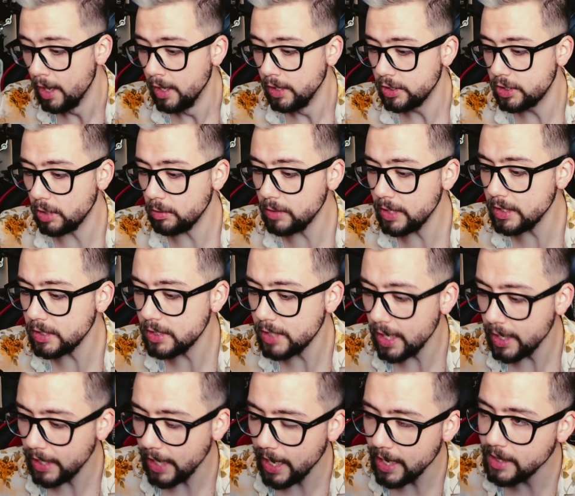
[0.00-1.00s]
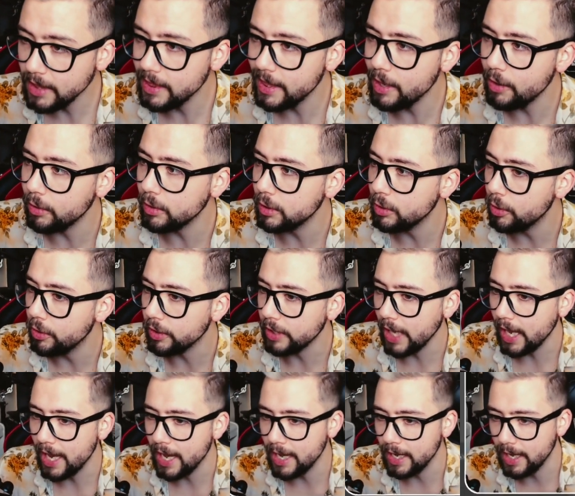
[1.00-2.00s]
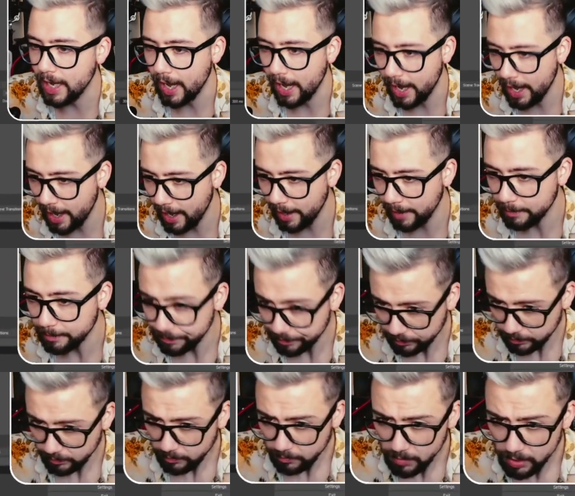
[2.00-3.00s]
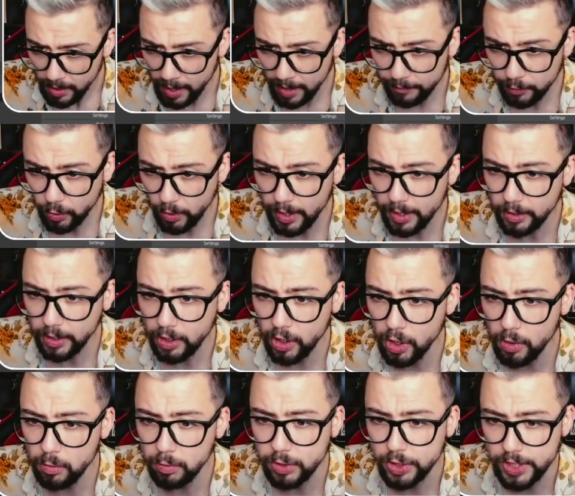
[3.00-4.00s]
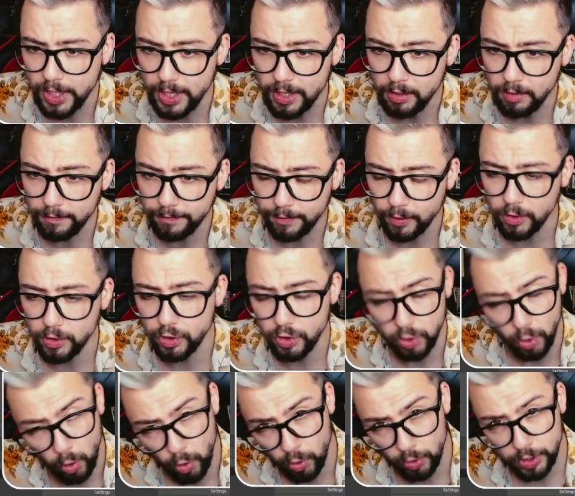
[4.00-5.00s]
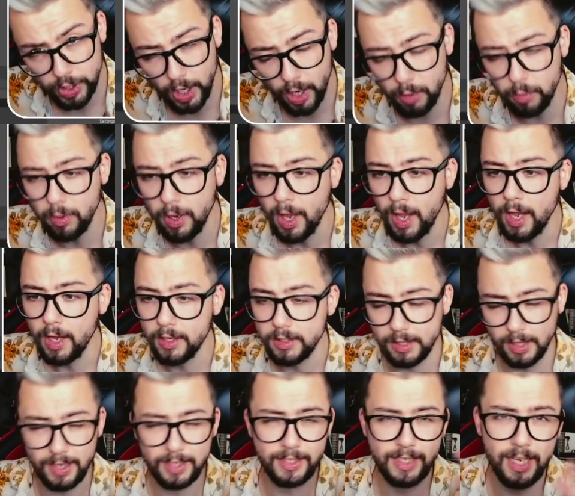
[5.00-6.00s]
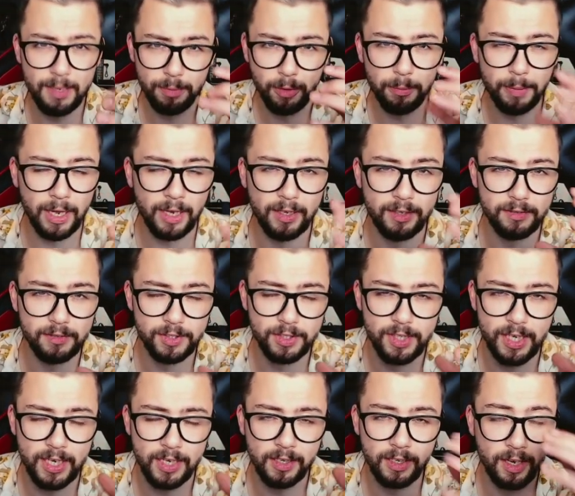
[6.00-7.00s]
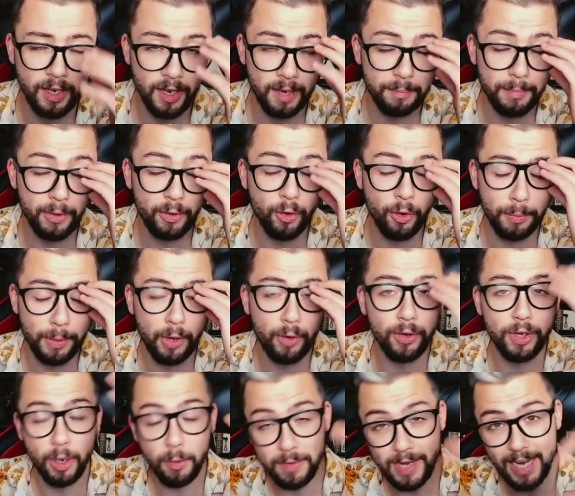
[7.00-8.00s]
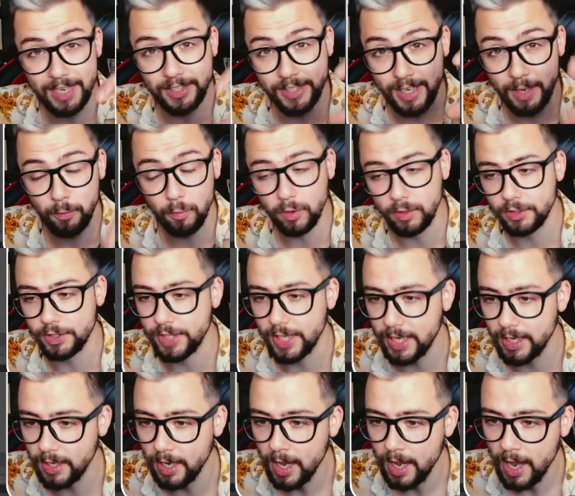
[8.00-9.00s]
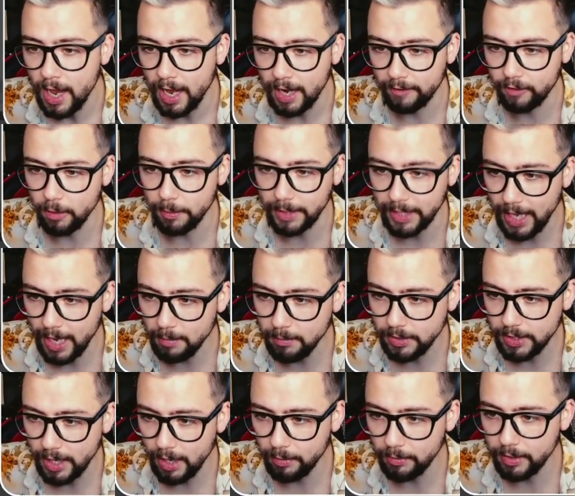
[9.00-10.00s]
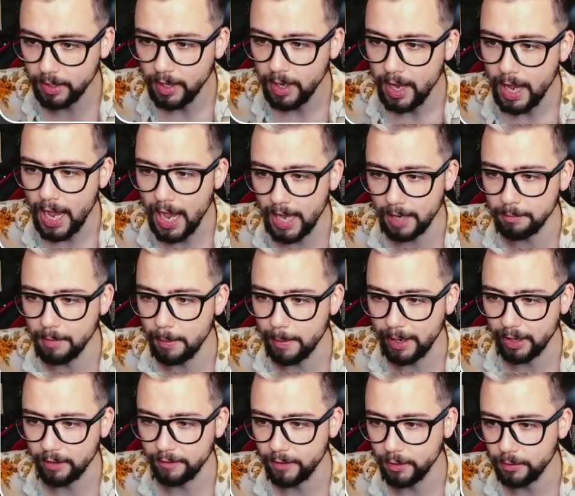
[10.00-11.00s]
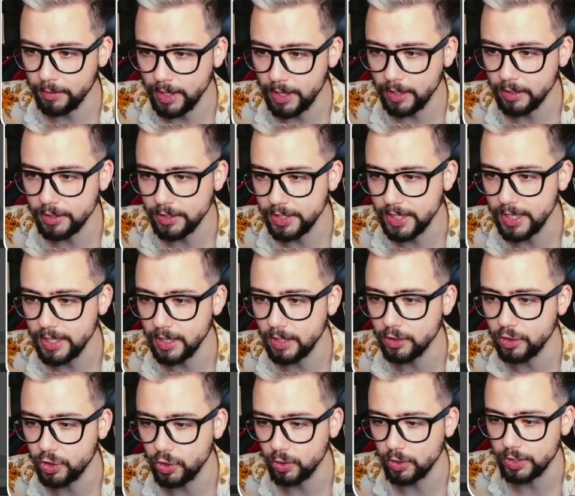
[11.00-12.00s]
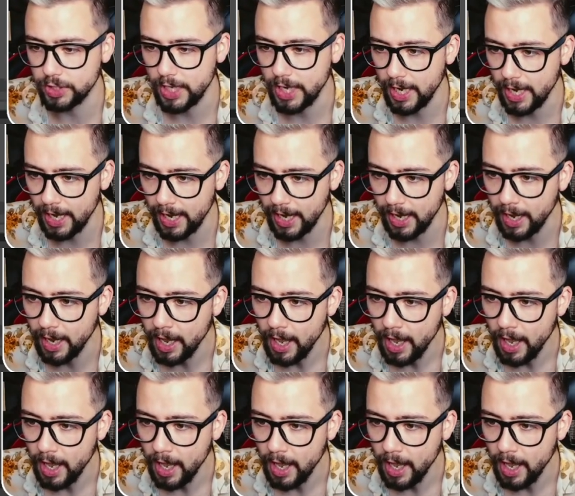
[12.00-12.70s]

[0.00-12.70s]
So let's take a little look in here. I've created a new scene for just audio because I like to keep all my all my audio nested in one scene, and I've got my game sound and my microphone that you can see just here.